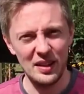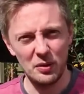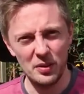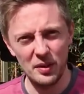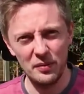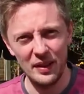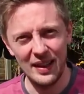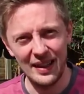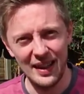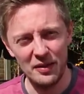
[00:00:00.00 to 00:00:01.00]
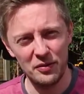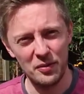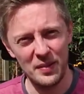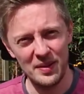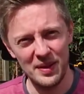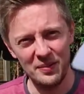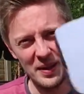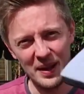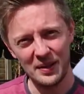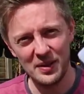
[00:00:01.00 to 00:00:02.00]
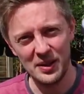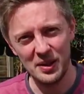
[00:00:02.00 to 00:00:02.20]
little something, again from Mountain Warehouse.